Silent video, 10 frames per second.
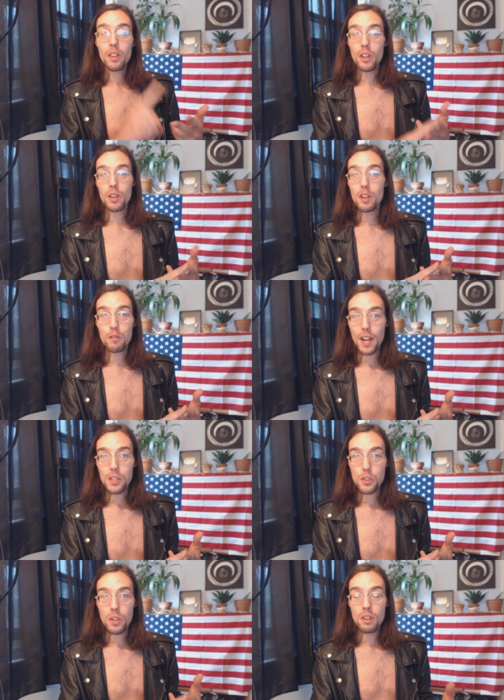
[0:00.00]
They're an
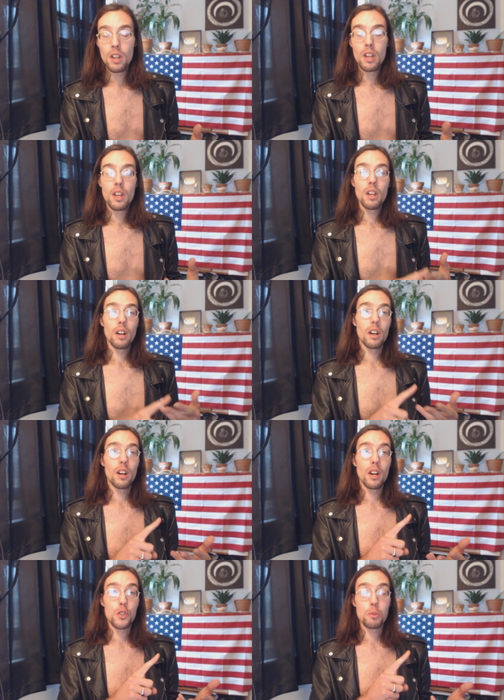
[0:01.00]
investor.
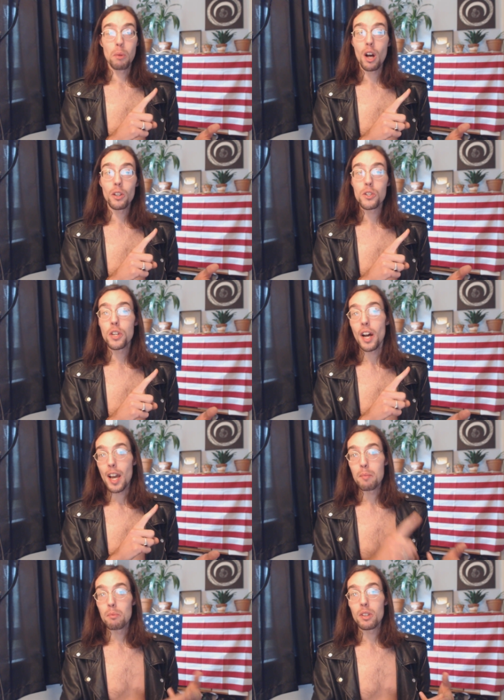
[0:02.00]
Uh, a smaller
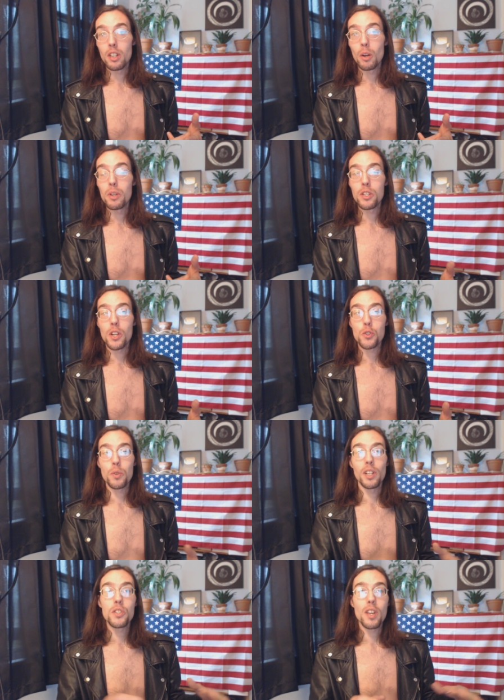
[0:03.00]
time, you know,
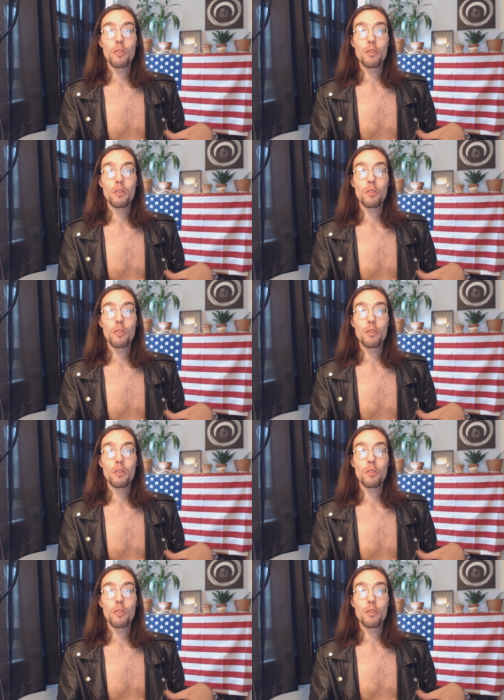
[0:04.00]
industrialist.